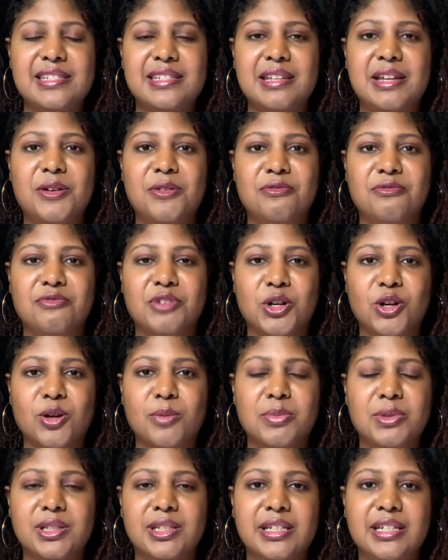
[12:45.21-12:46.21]
a
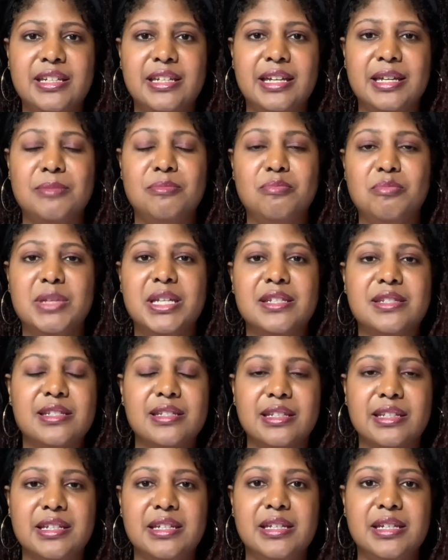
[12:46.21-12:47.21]
verbally and
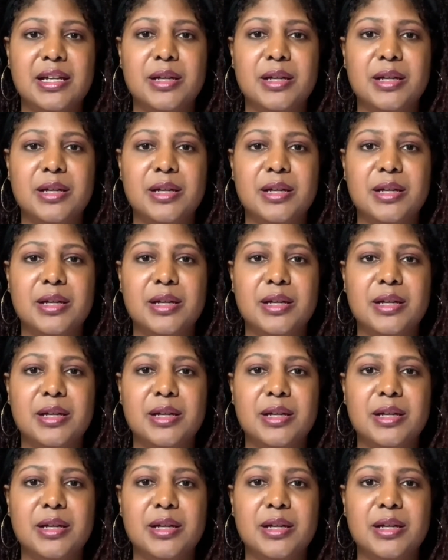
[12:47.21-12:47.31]
mentally